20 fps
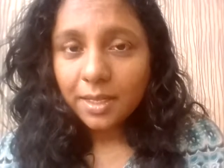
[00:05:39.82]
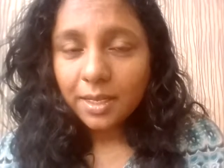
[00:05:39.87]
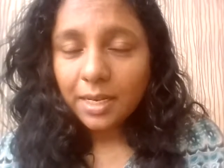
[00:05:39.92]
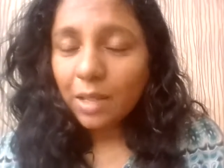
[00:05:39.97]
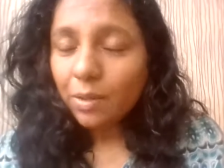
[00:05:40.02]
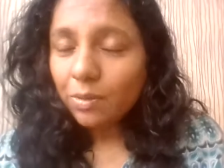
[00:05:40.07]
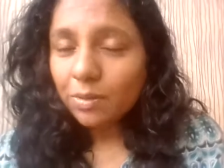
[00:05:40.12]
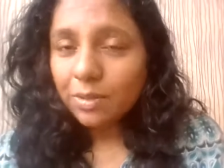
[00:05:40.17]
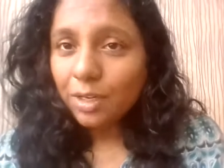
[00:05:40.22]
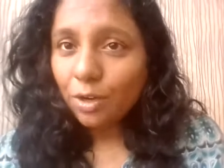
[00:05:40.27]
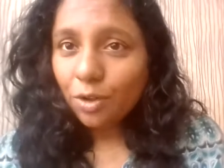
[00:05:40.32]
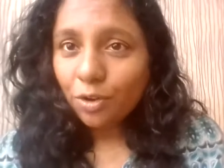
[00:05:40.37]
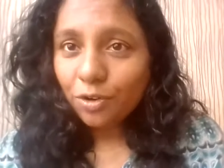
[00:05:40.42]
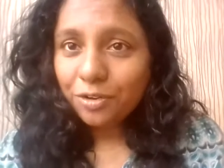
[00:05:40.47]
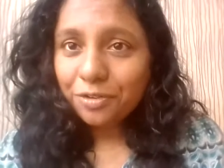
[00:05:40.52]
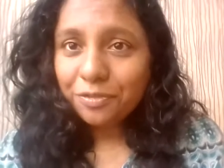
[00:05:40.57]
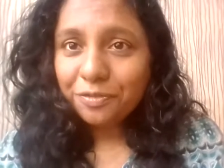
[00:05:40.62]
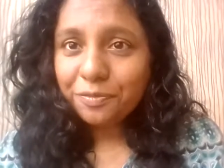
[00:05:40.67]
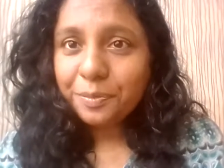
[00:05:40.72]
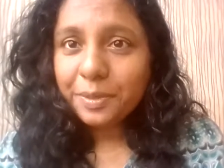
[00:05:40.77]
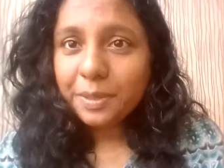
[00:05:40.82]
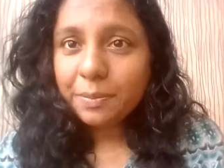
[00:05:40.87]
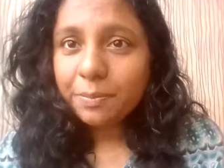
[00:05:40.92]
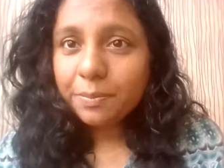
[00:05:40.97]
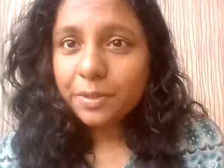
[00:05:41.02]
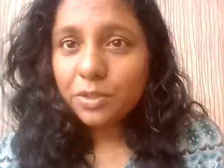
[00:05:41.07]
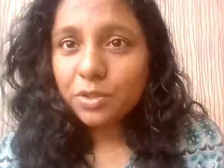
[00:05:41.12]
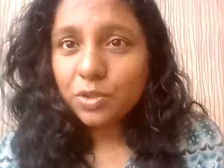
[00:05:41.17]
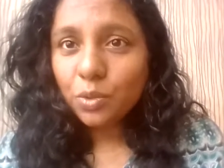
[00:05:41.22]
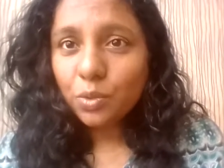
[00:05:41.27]
Now, a lot of
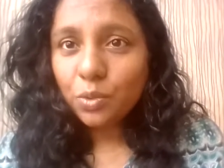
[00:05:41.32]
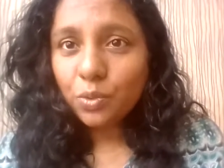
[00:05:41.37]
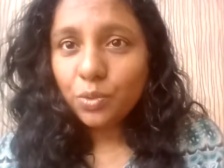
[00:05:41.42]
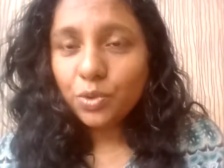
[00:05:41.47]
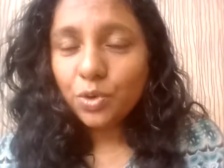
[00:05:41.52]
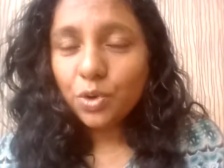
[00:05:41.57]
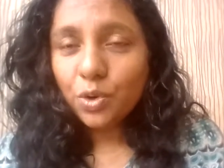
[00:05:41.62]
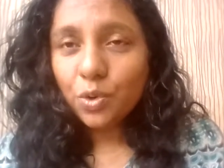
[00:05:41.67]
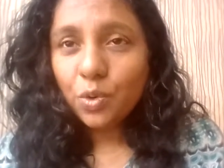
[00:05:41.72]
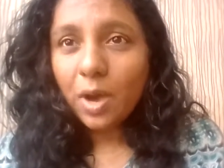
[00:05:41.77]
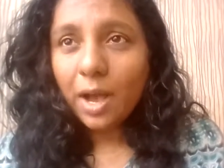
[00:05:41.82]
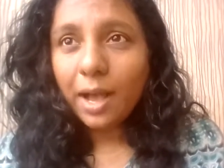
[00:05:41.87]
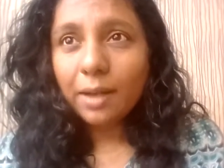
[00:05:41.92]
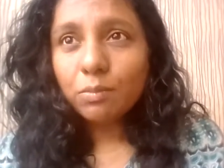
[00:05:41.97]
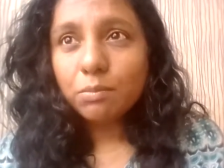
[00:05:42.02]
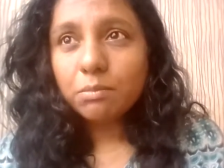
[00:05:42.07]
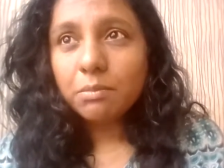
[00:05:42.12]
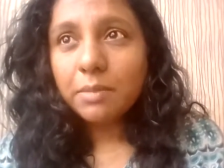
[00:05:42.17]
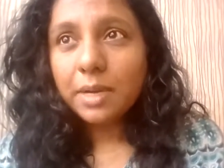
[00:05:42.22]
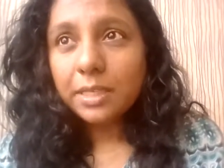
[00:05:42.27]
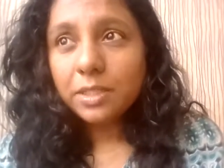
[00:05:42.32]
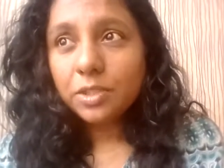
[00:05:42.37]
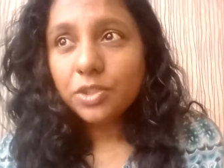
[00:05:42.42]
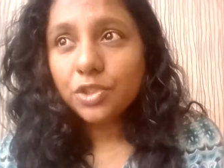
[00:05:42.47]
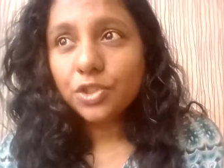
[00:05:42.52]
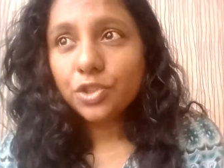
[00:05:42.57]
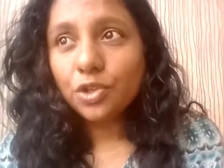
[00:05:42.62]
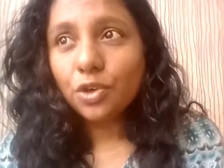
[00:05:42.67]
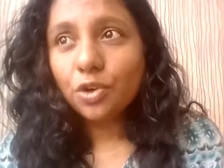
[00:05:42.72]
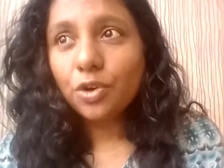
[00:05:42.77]
people don't know how
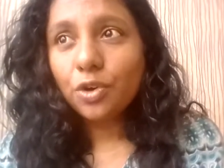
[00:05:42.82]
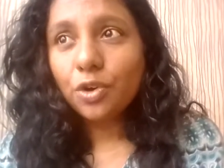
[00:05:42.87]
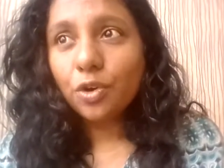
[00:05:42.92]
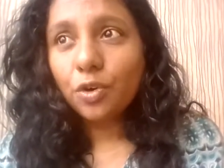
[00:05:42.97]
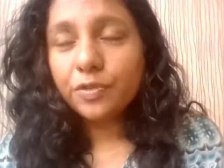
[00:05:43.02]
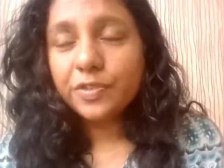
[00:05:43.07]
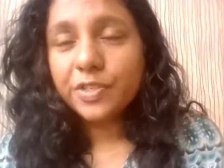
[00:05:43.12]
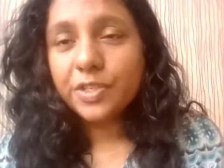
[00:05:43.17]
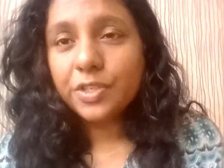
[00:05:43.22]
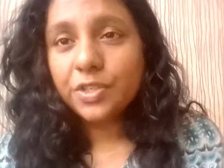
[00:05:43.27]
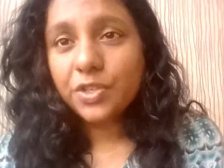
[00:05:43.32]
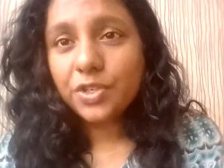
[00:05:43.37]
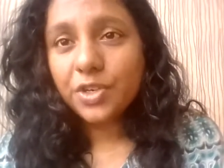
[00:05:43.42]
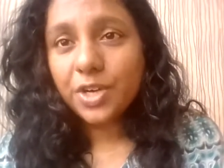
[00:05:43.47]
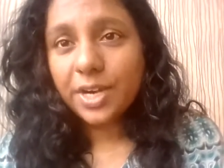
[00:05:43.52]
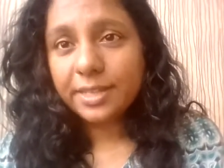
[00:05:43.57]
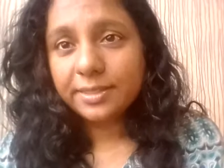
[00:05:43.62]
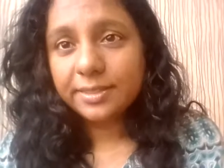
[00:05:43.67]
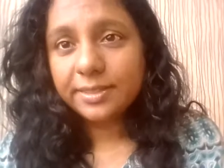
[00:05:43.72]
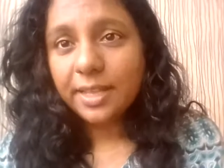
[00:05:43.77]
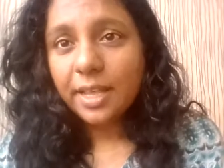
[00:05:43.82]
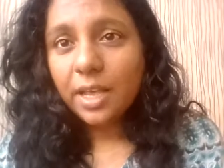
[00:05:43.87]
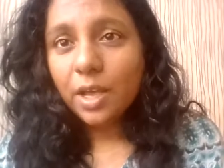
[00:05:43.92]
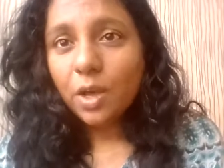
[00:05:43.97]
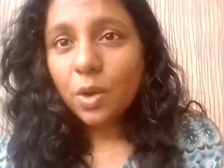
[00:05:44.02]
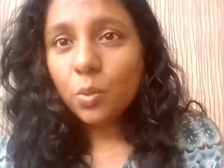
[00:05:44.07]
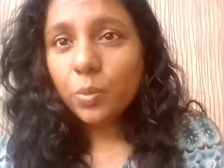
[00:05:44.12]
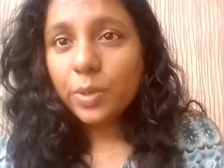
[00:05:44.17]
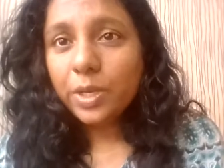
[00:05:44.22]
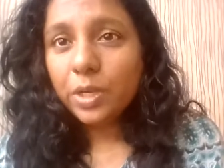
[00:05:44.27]
much of stress
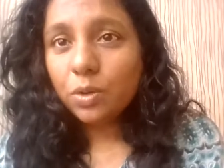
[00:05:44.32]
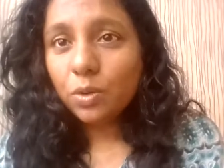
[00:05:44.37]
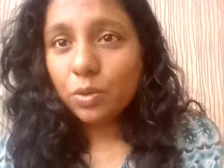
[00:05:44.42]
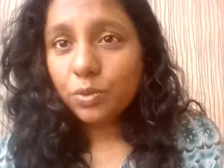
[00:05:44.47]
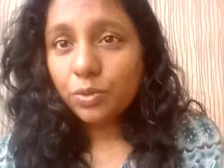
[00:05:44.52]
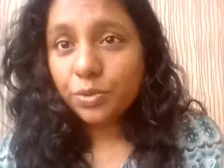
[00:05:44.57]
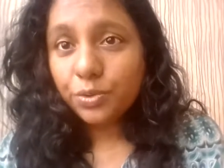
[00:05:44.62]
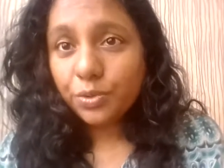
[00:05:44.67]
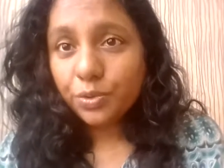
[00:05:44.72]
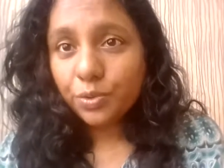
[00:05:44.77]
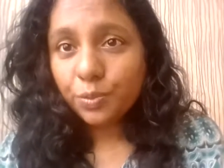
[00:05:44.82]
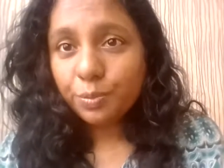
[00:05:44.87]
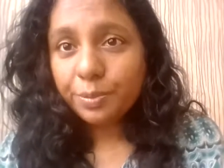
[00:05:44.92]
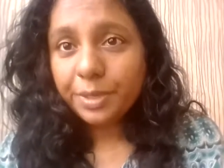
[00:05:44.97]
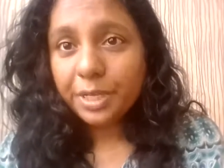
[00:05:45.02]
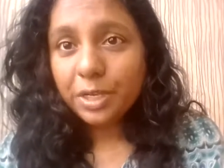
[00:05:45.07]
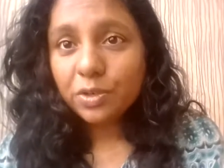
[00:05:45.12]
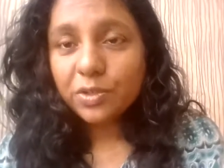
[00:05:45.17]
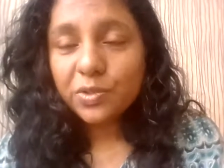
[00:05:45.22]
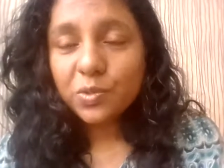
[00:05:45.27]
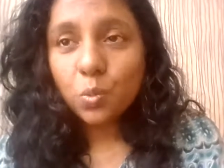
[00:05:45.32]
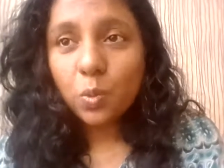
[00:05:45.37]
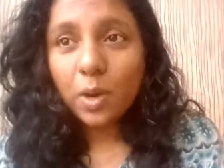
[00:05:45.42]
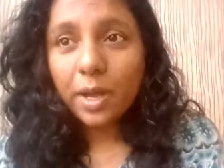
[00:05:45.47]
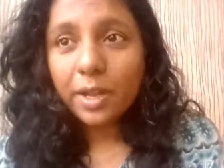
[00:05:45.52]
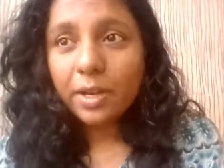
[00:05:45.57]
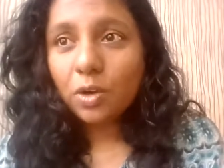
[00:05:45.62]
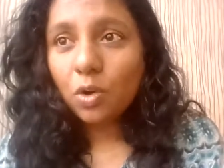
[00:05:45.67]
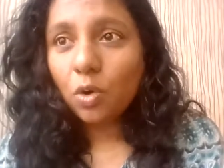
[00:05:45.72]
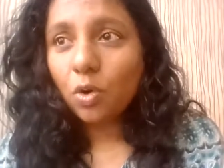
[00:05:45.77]
we go through because
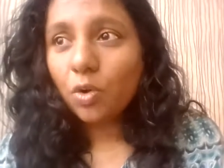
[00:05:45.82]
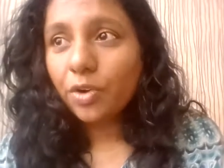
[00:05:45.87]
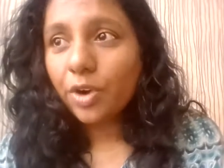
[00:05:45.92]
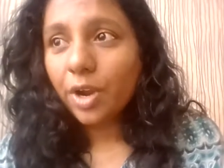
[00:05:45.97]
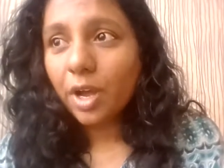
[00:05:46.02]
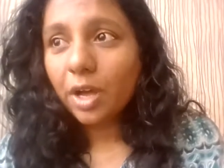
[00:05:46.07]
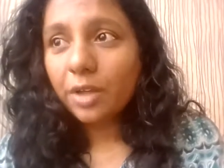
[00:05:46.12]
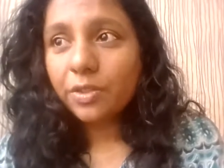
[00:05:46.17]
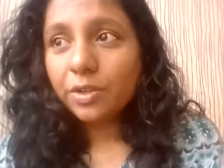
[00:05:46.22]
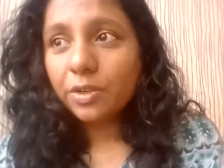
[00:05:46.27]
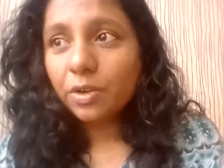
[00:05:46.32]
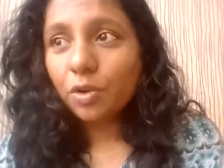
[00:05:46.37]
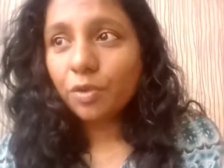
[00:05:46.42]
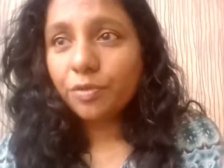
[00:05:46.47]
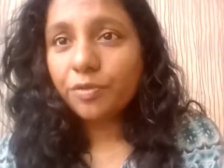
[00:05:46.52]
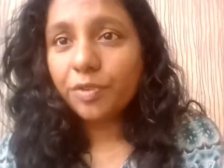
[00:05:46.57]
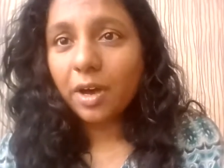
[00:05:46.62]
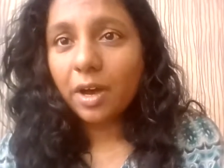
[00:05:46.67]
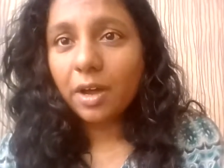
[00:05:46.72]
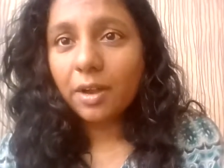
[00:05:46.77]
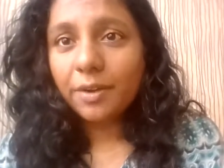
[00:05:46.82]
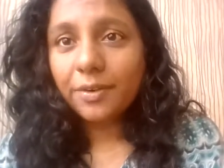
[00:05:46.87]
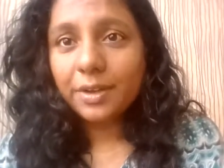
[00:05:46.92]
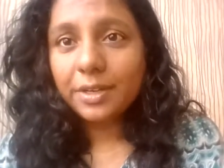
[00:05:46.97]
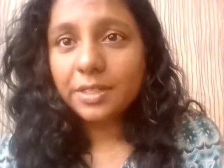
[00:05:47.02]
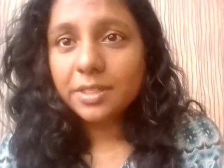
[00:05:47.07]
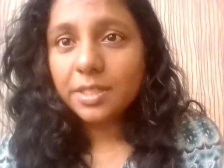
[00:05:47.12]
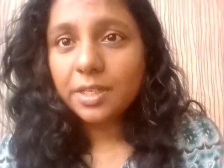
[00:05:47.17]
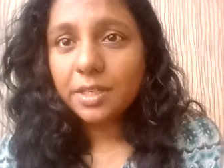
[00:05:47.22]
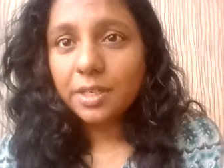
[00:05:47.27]
one or other of our
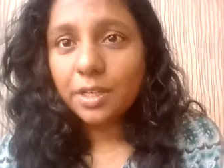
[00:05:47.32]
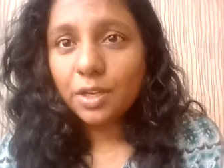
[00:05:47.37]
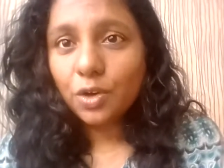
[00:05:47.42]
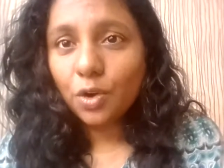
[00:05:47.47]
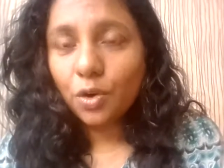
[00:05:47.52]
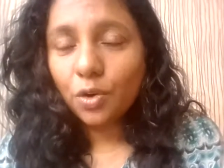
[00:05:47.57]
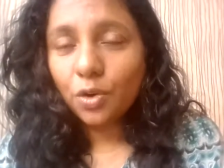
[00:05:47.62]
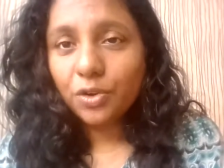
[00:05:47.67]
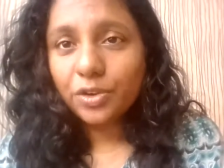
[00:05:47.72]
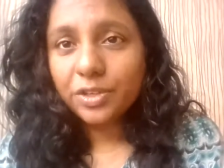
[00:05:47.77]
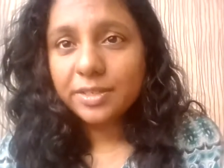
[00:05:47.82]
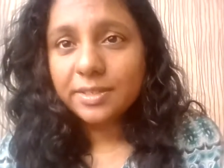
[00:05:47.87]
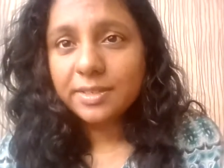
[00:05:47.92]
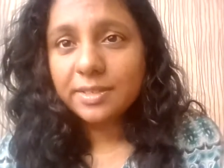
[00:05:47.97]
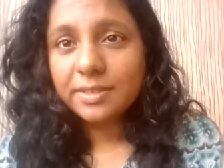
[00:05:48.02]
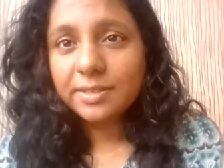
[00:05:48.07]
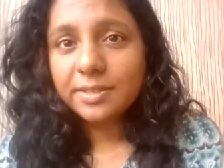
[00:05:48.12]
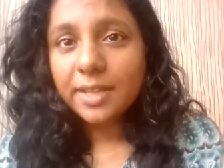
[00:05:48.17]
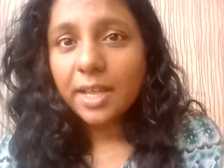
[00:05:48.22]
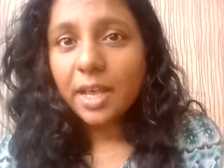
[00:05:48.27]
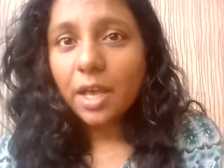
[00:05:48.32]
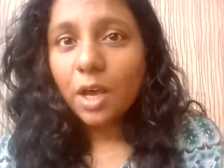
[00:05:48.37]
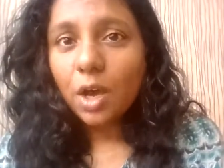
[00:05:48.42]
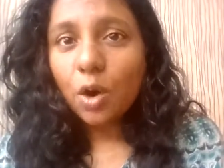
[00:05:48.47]
internal organs is